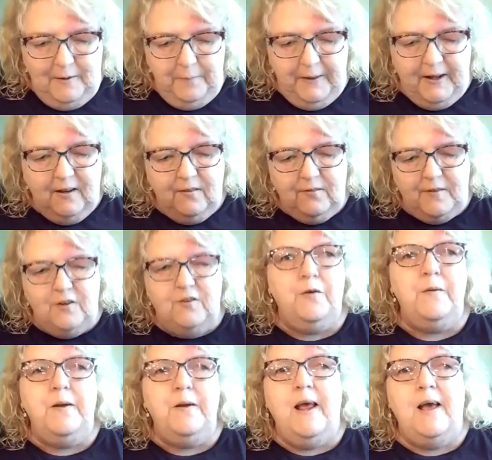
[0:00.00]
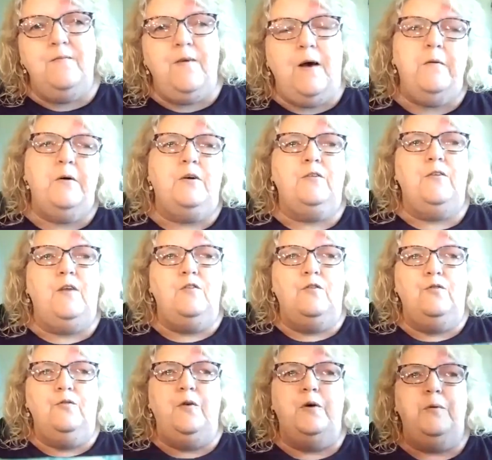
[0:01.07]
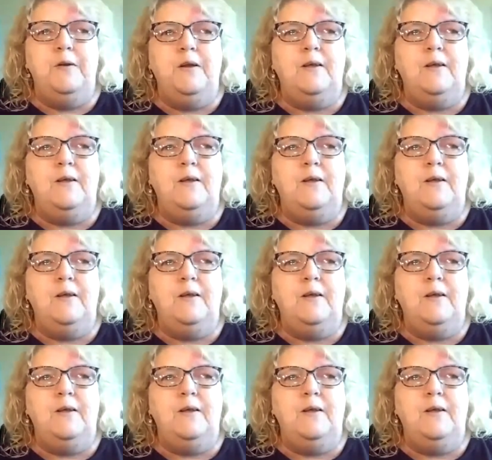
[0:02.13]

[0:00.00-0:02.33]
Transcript: Because the 2.5 hours, I just filmed